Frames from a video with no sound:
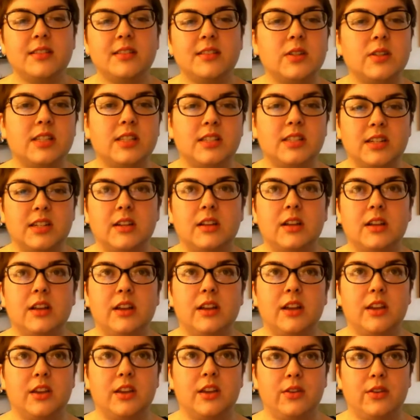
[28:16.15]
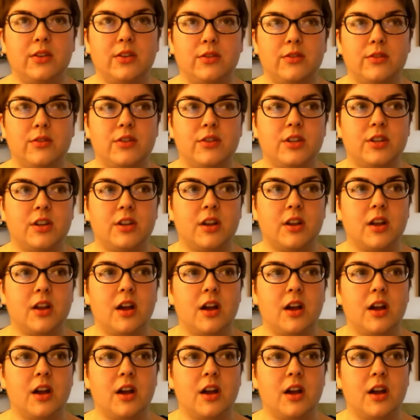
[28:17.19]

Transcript: there was still a huge